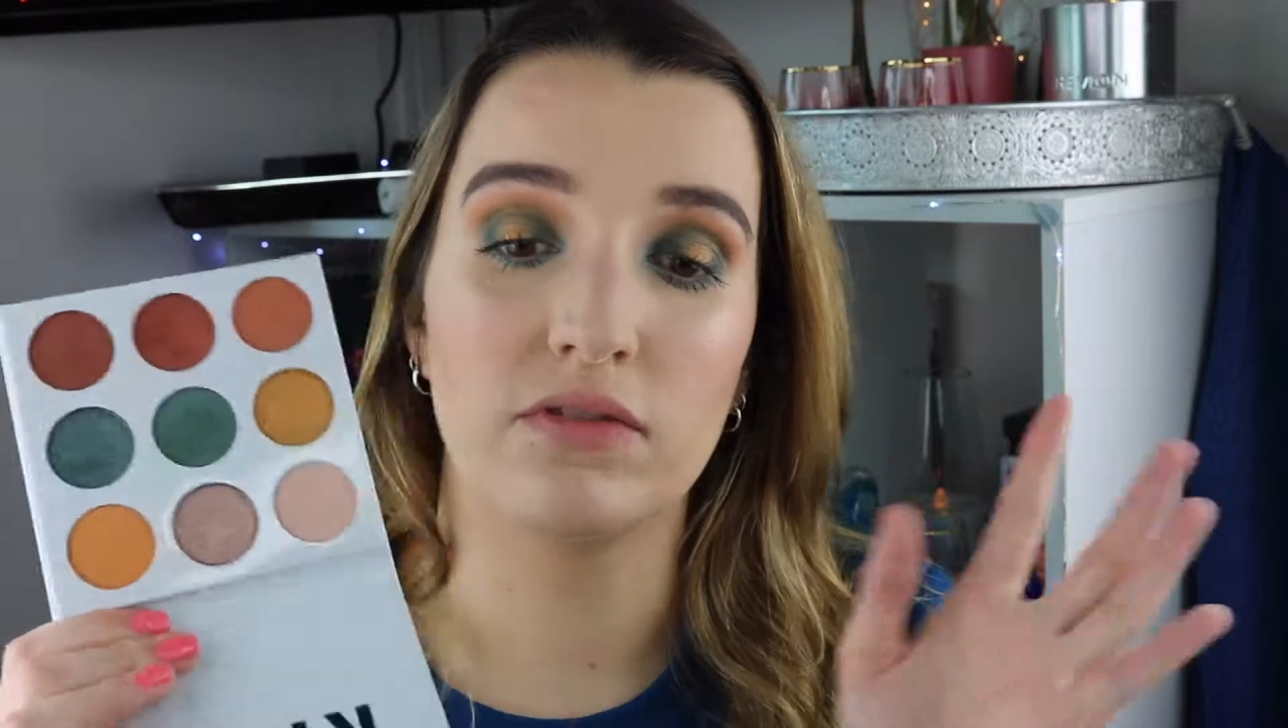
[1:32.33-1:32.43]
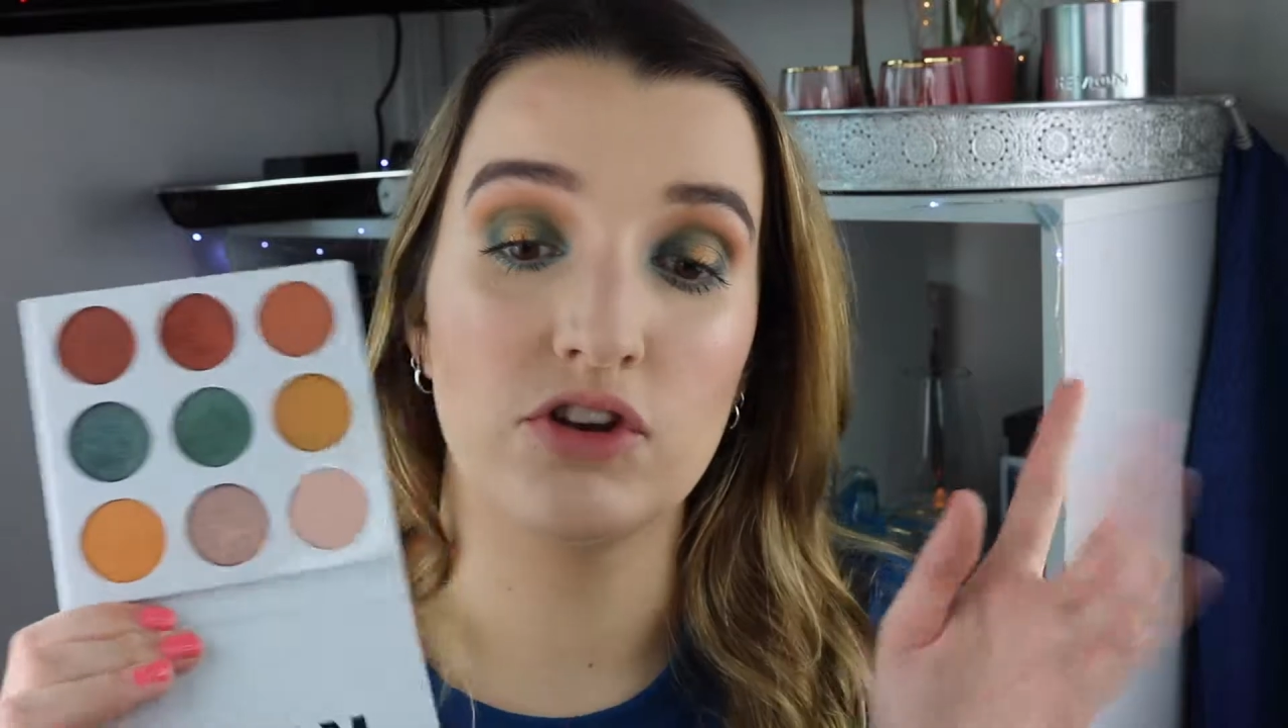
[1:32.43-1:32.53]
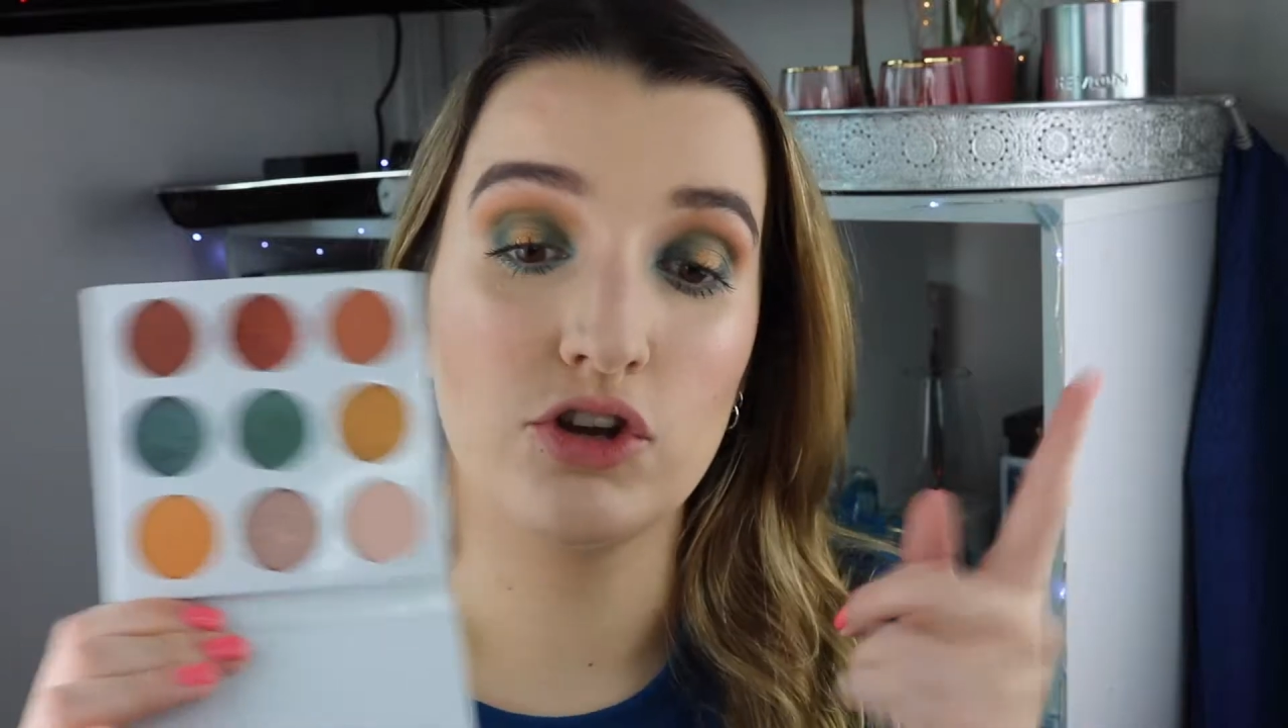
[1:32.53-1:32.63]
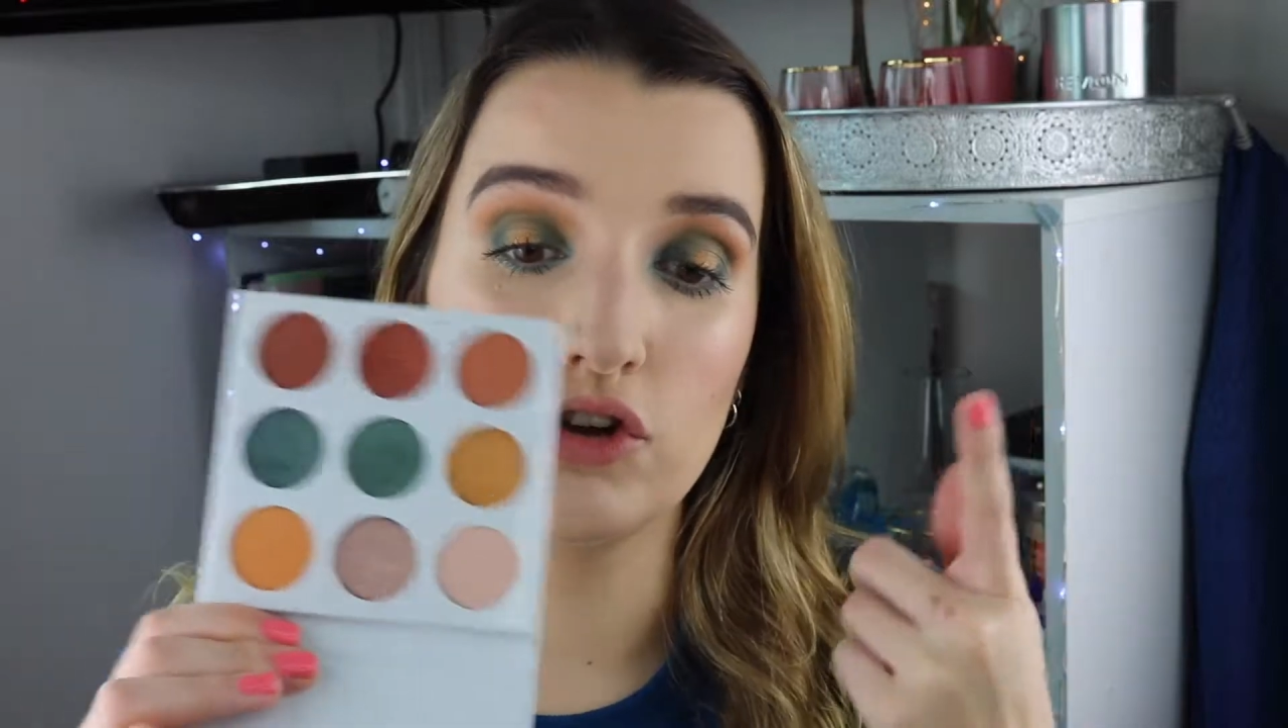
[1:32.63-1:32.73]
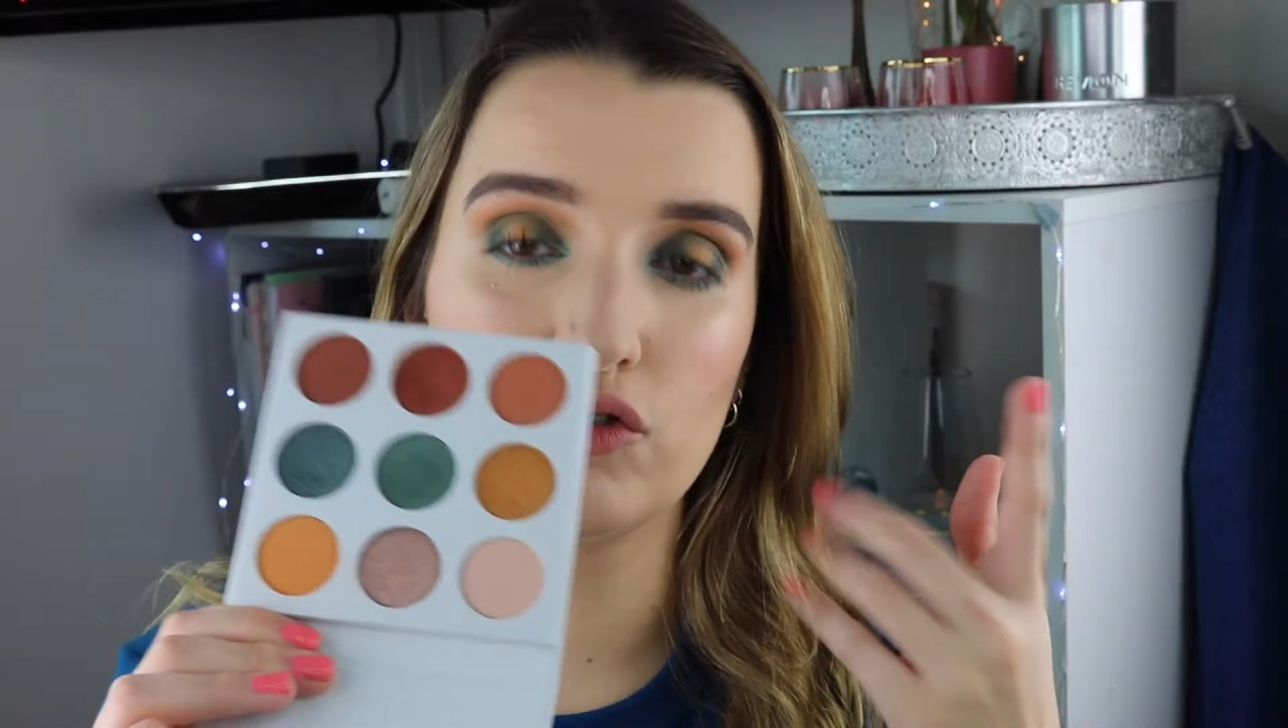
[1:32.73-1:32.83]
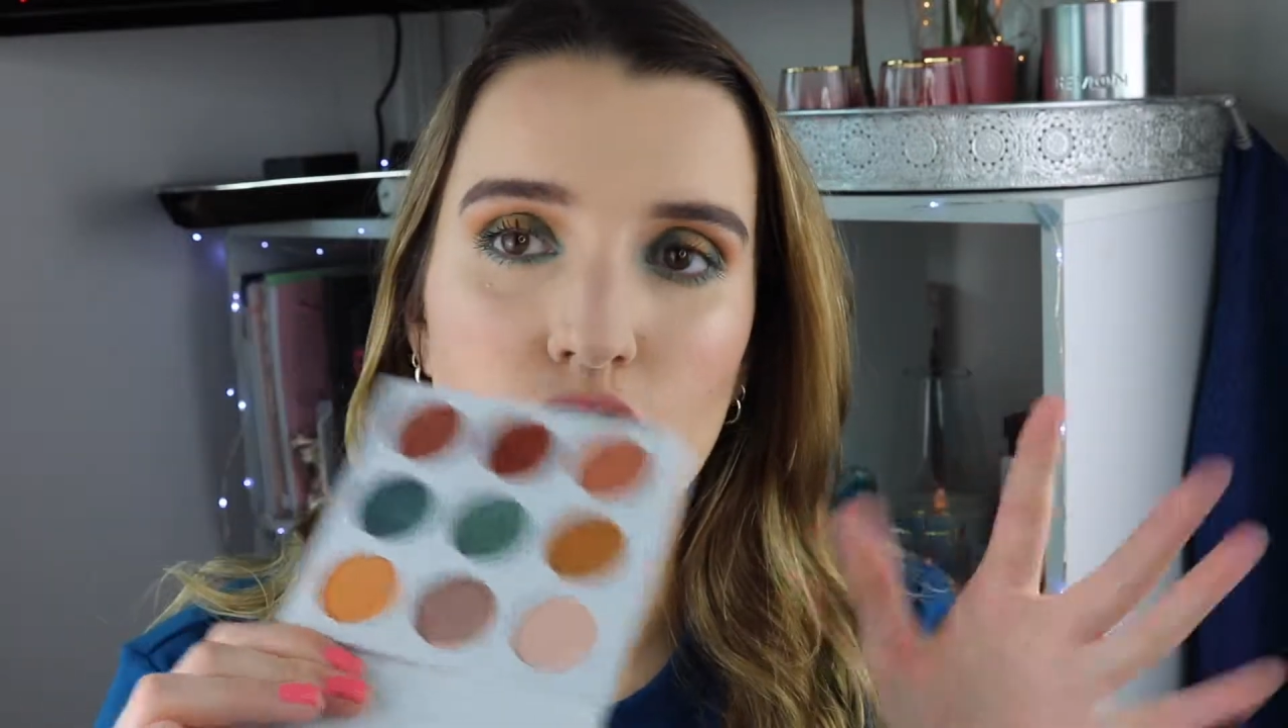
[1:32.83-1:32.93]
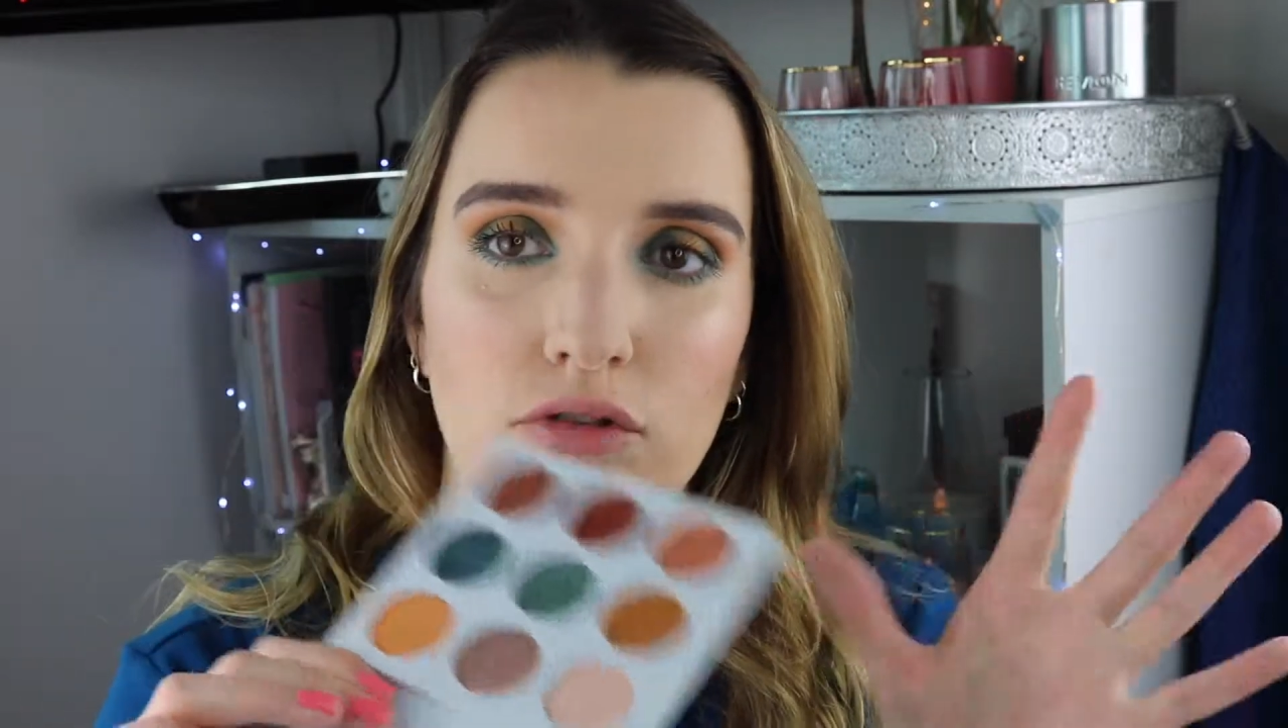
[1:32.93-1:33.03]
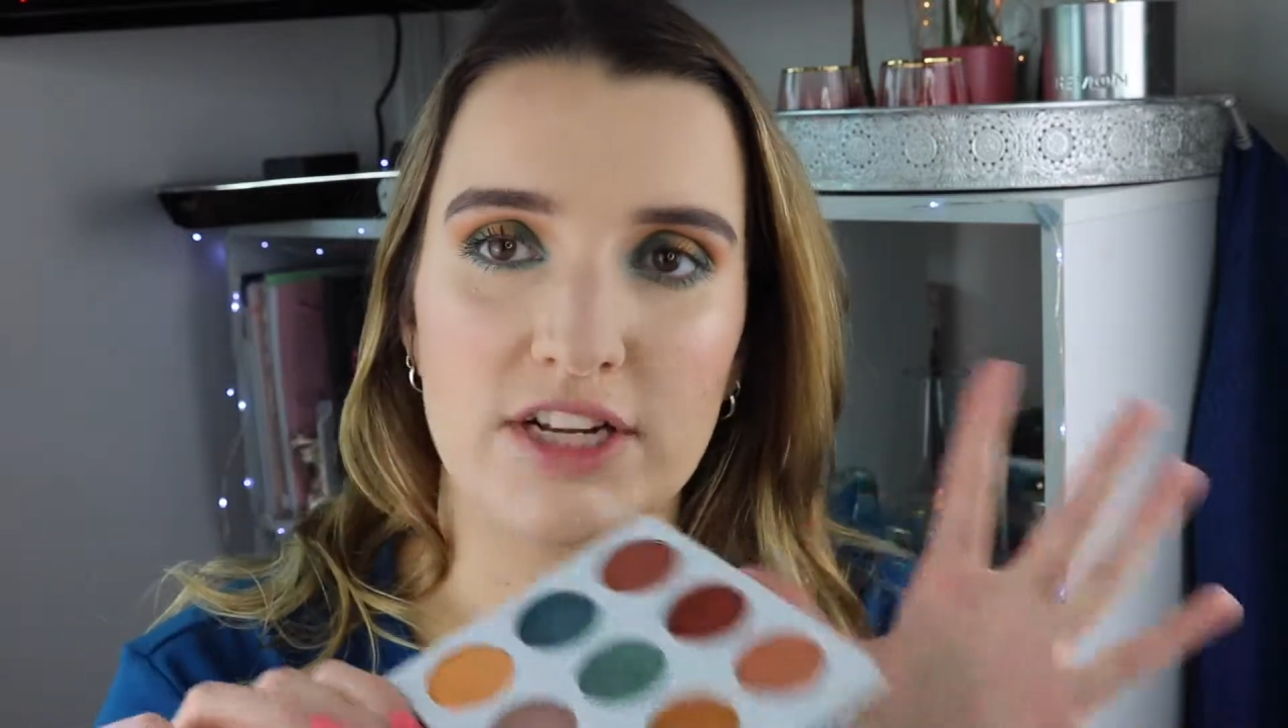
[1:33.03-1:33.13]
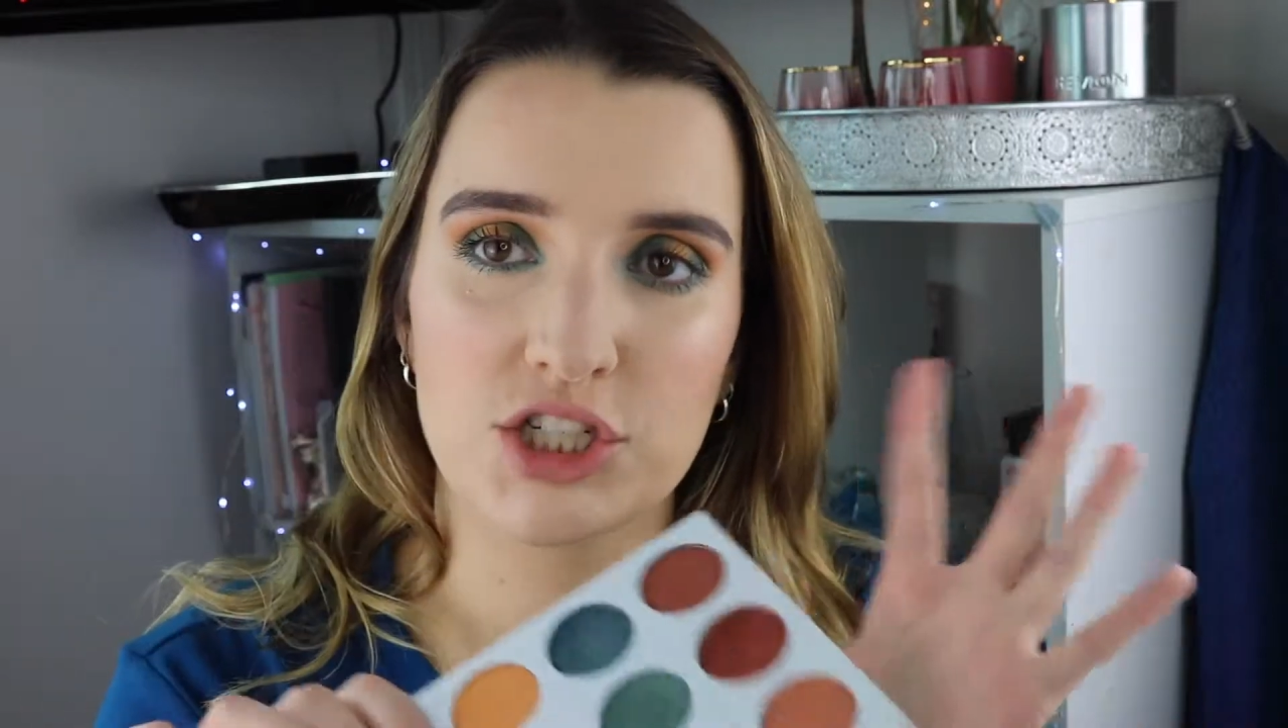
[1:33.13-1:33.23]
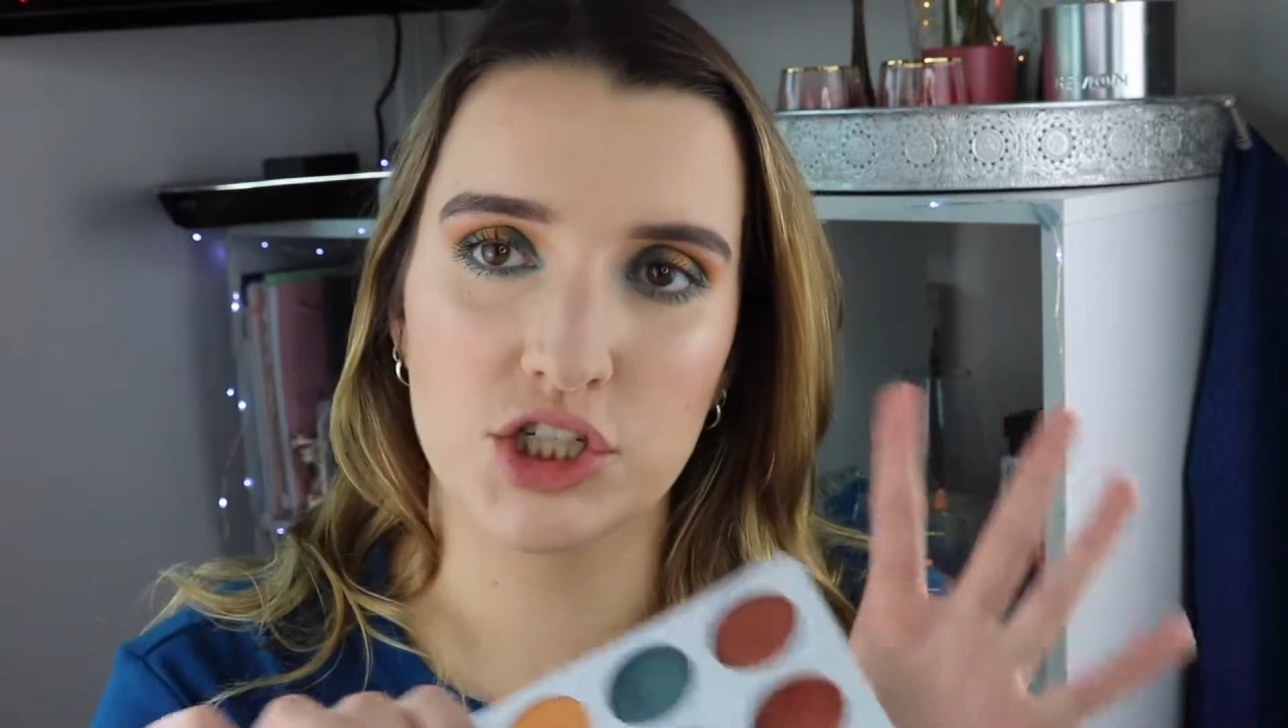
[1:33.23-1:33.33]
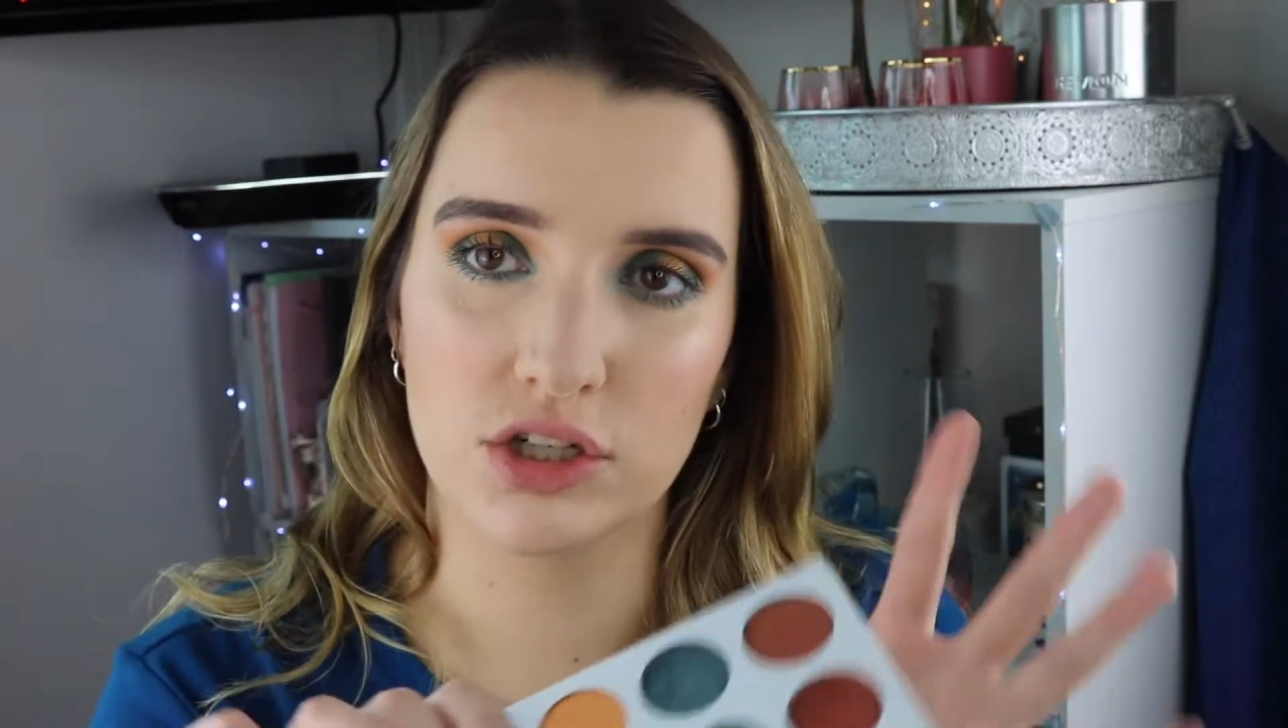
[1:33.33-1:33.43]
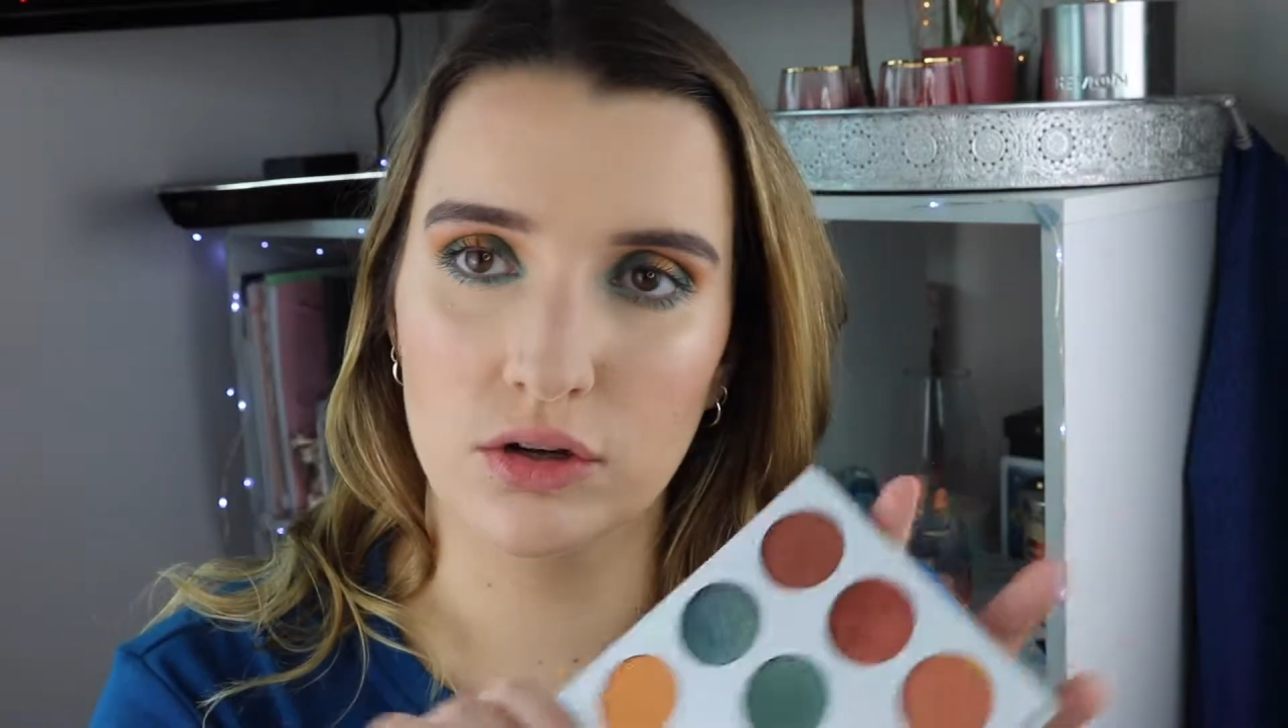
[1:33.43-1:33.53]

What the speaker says: of a neutral-ish